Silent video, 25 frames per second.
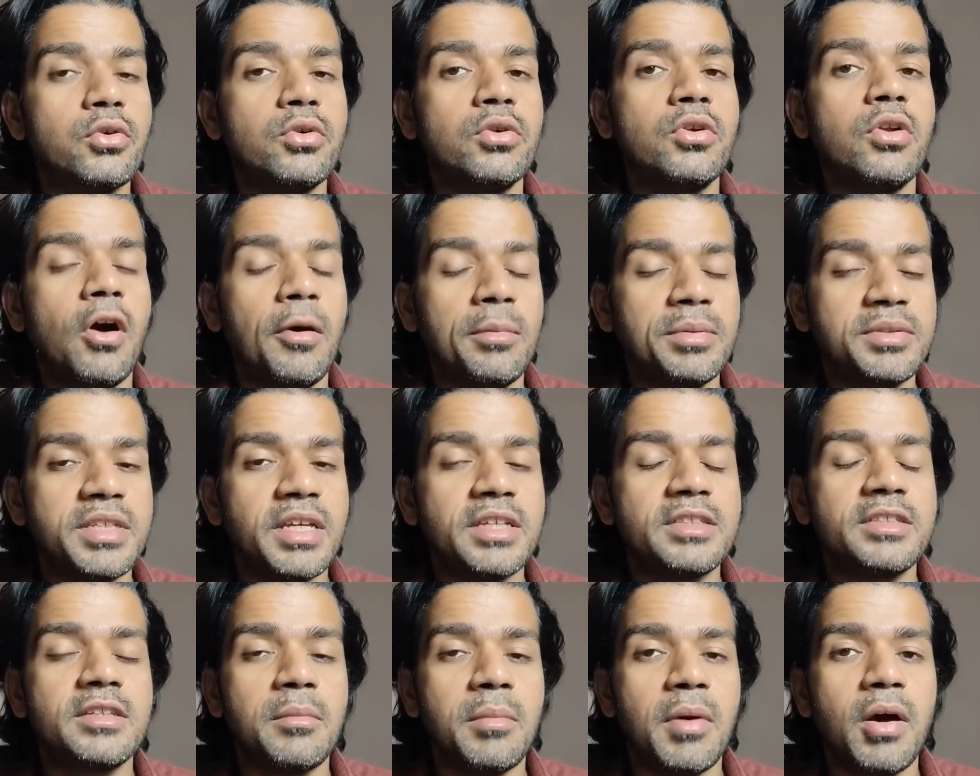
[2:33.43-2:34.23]

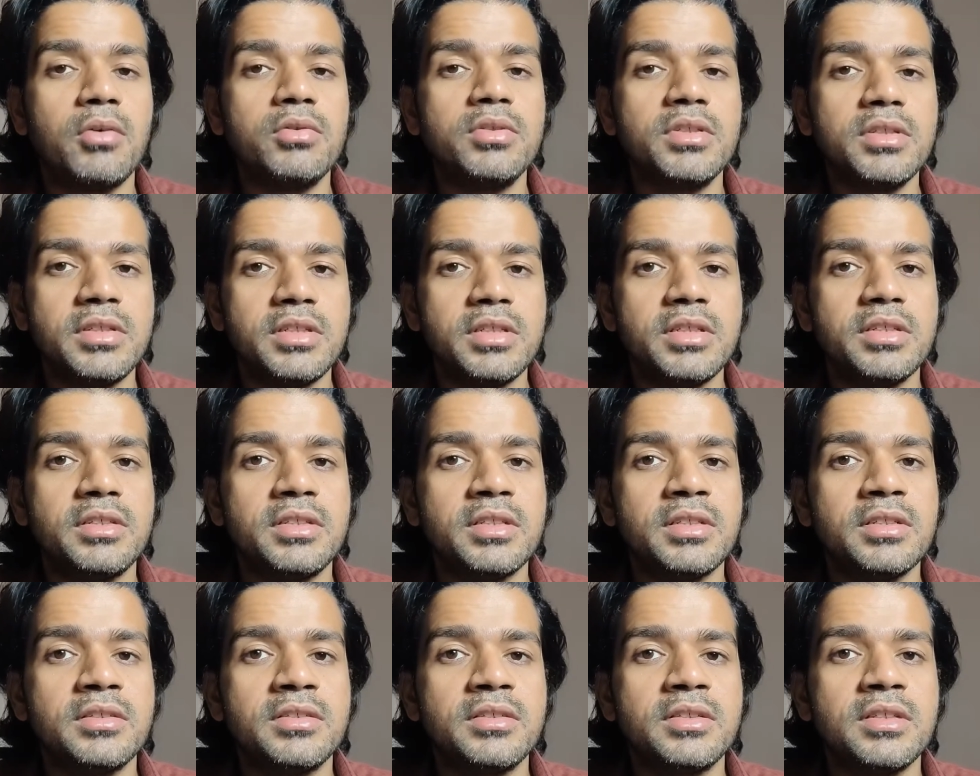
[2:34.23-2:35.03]
obsess about the
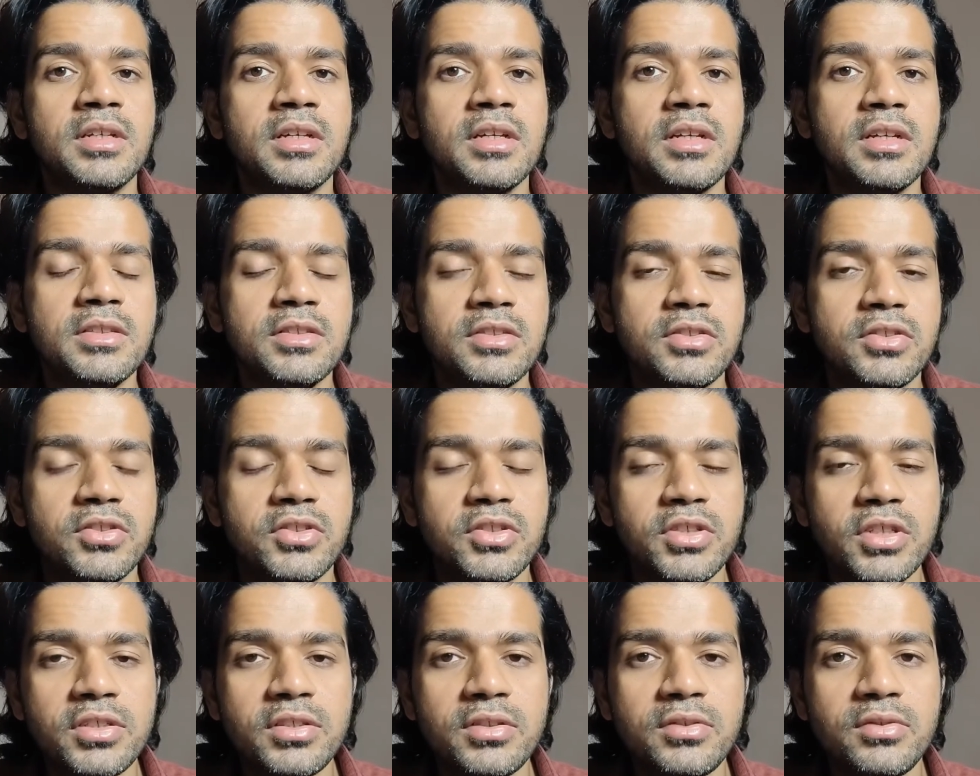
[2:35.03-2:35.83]
details.
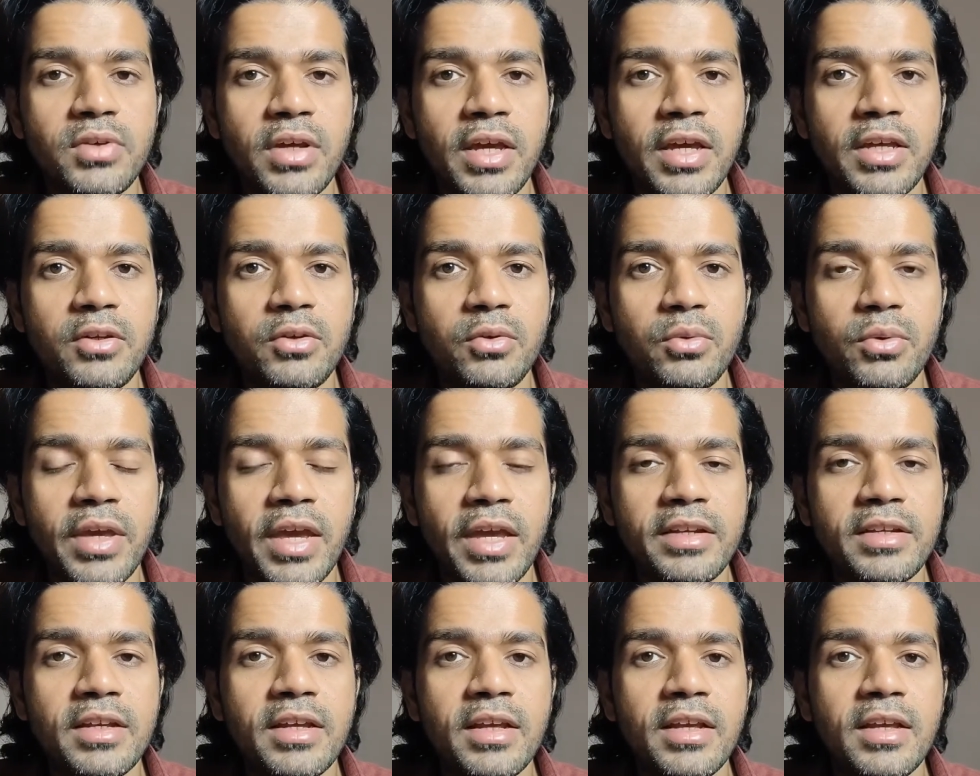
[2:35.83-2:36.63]
Just try to
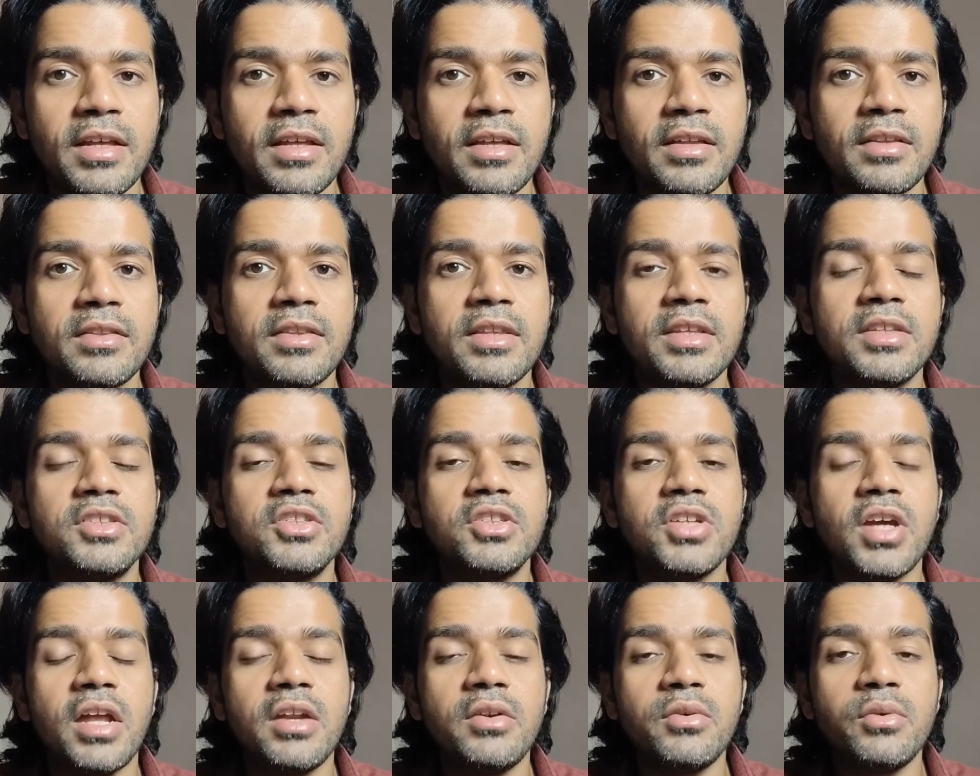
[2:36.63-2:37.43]
get the
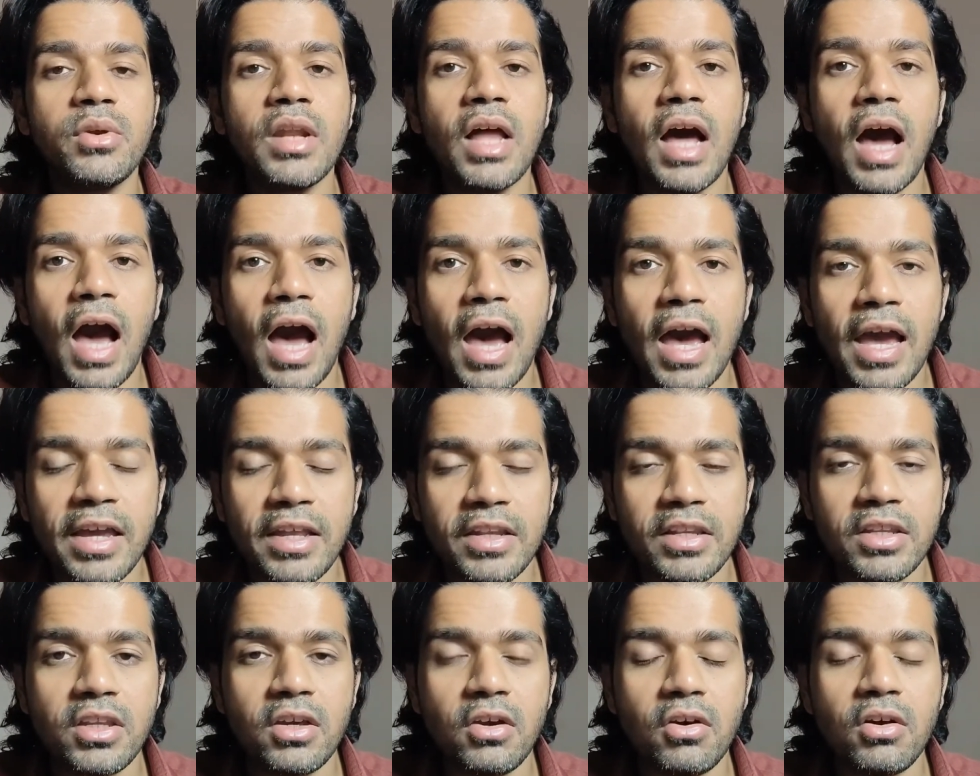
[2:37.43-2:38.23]
general
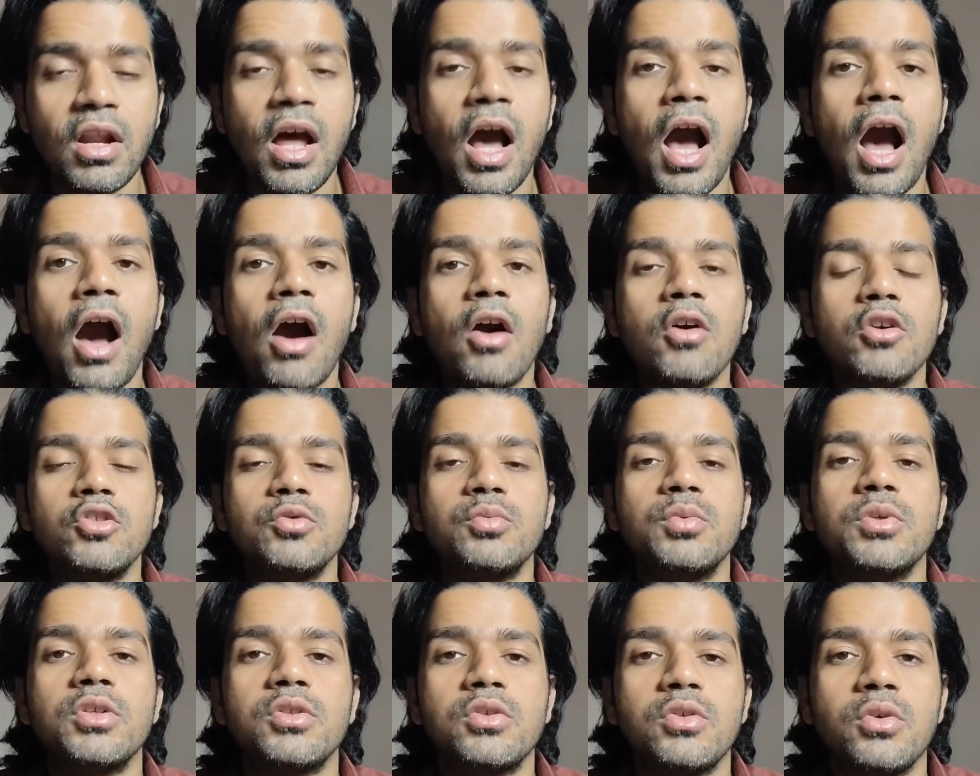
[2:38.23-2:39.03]
idea on how you
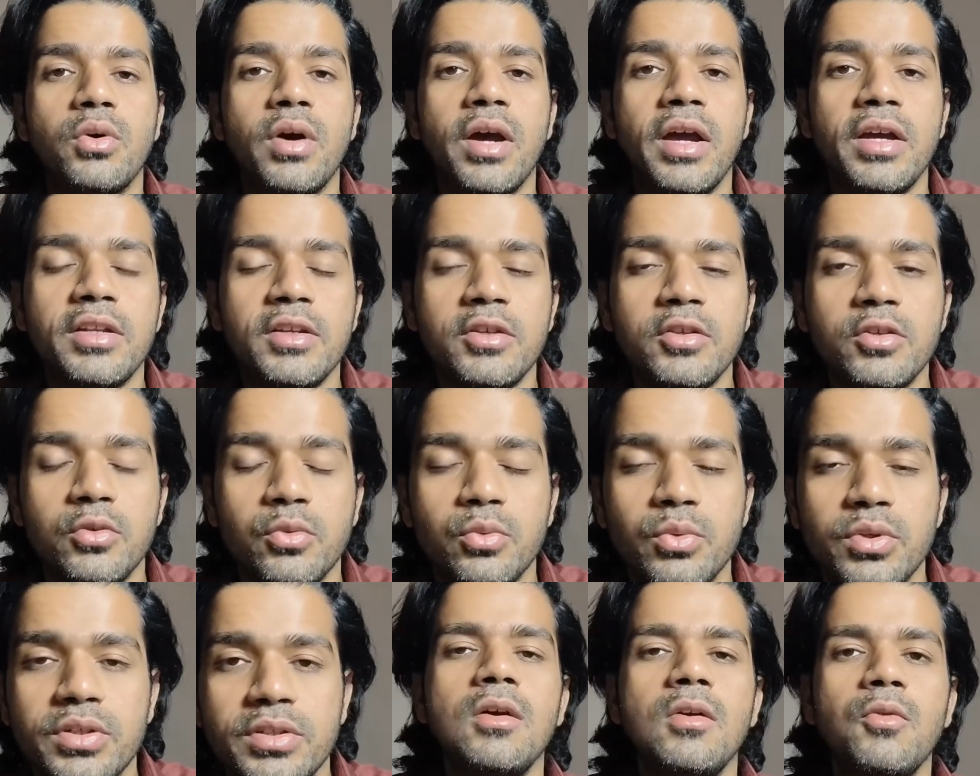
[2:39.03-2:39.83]
will go ahead and do
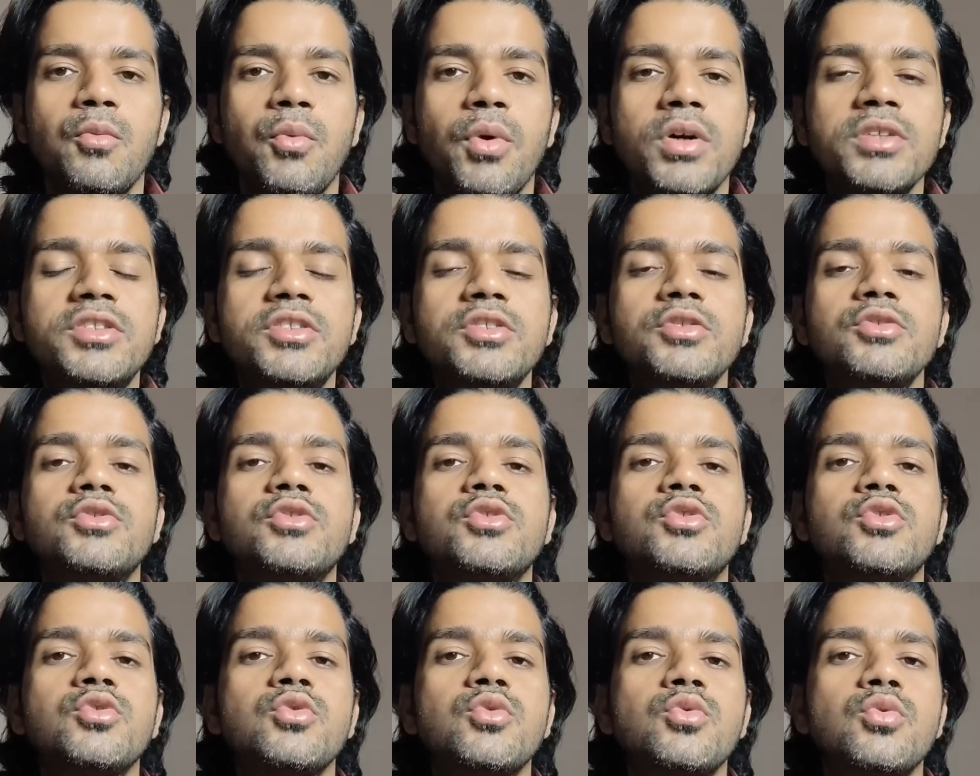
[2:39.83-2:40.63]
it. Once you're
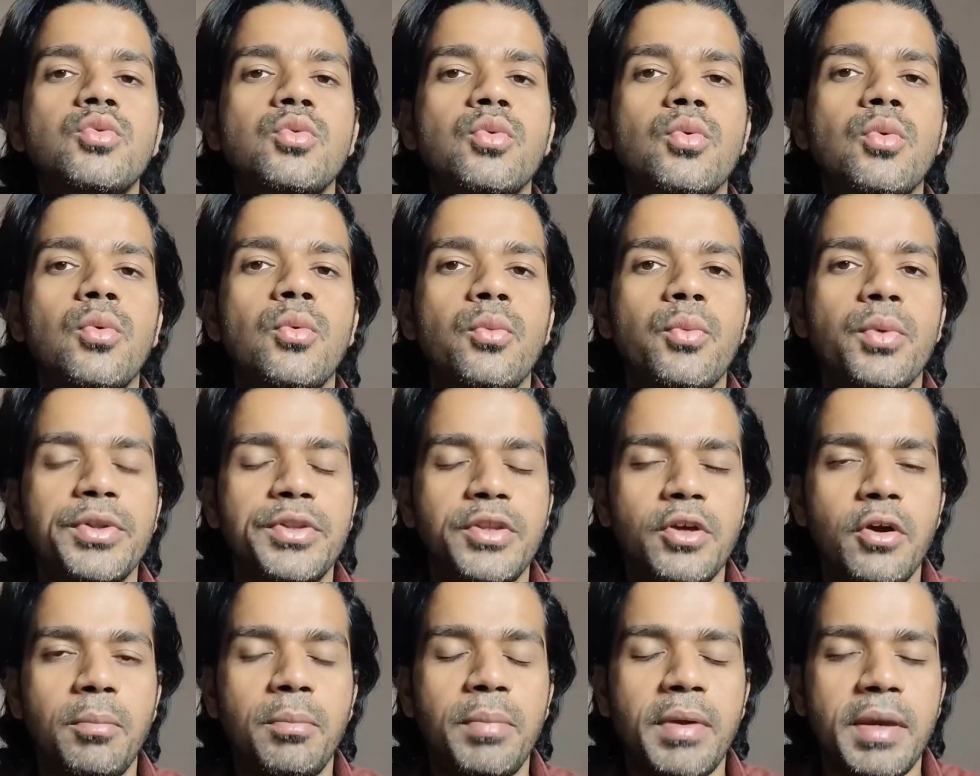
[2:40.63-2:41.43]
through with
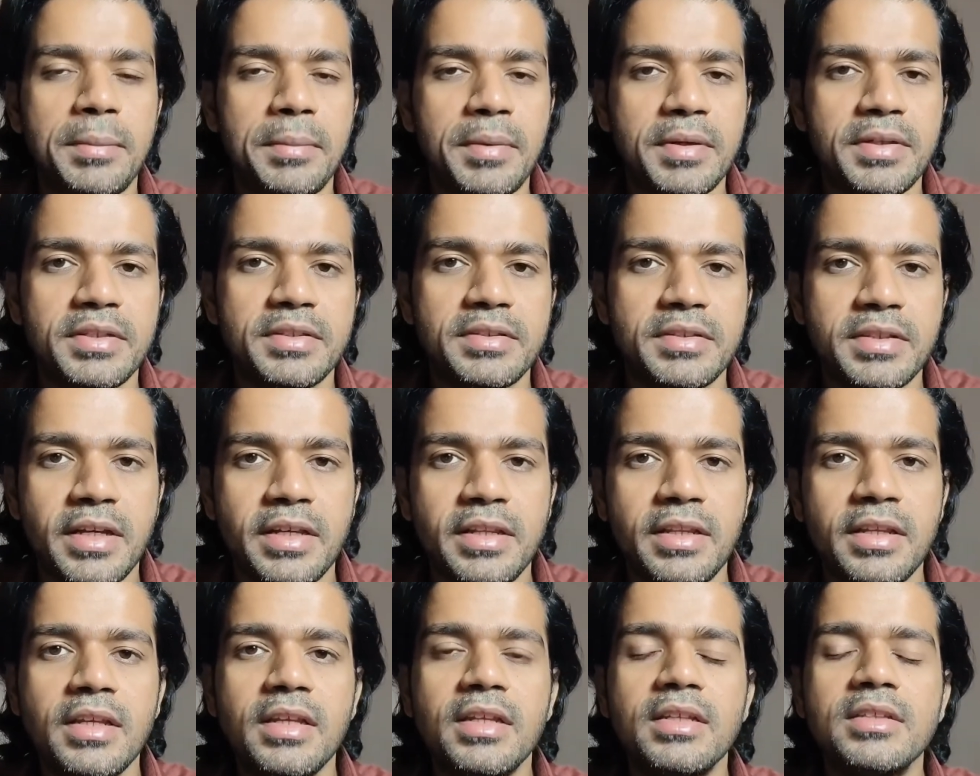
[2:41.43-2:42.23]
your paper
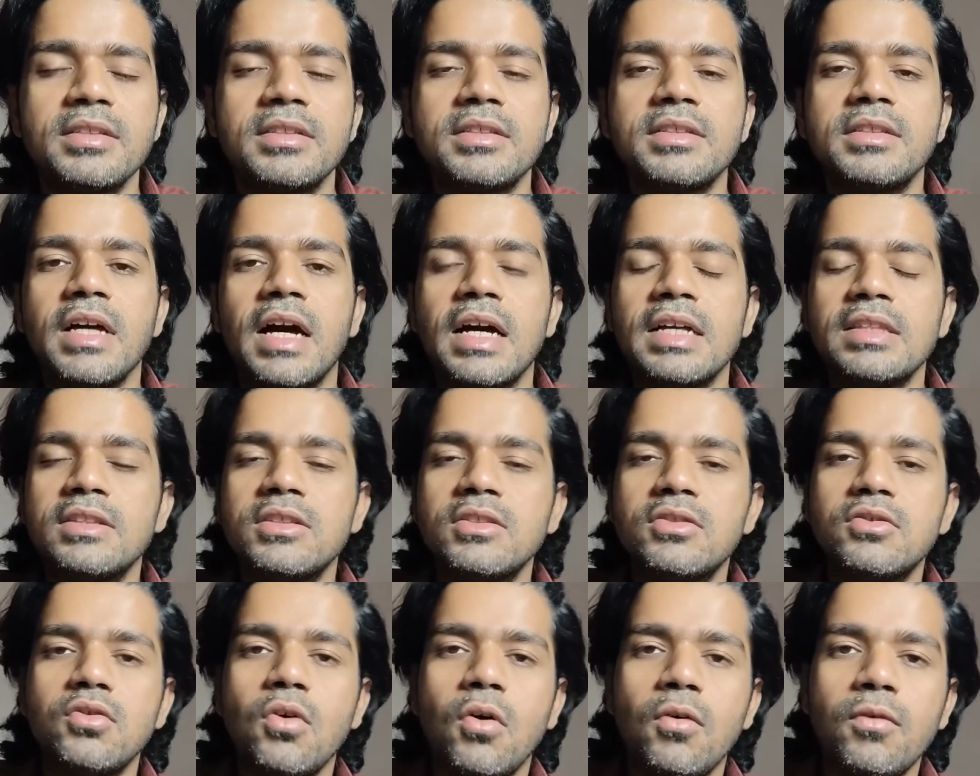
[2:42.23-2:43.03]
design, start the
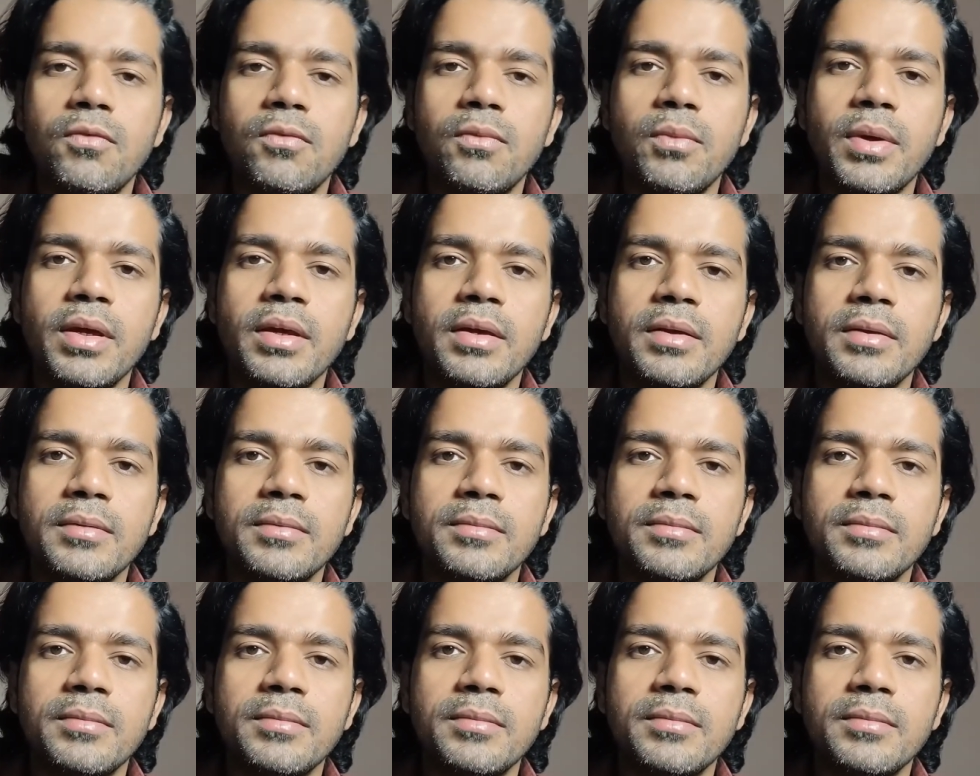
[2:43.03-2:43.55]
software.